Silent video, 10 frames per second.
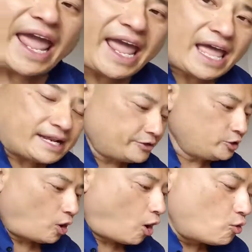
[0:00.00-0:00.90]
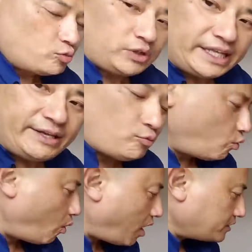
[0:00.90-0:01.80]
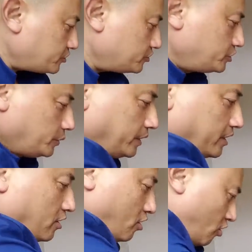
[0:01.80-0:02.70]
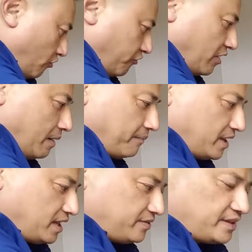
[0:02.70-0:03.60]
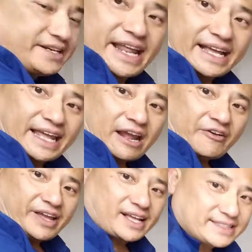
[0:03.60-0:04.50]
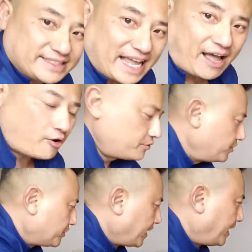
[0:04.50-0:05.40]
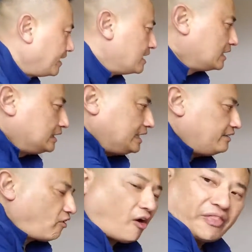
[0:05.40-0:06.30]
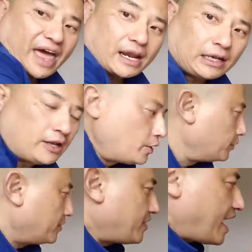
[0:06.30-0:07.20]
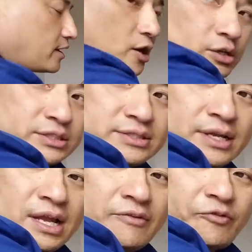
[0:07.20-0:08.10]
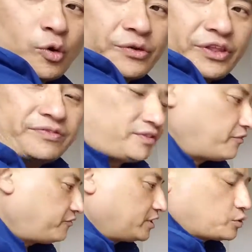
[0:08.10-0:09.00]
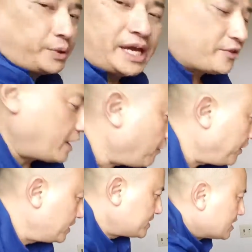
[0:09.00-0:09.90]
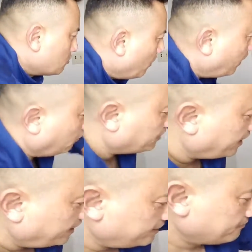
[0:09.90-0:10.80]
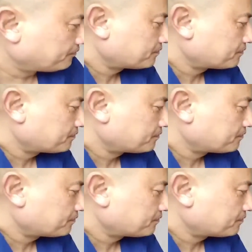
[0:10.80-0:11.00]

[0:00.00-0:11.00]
And you only want to do it from the neck area down, okay? Leave all that alone, and that goes for the 3 other areas as well, okay?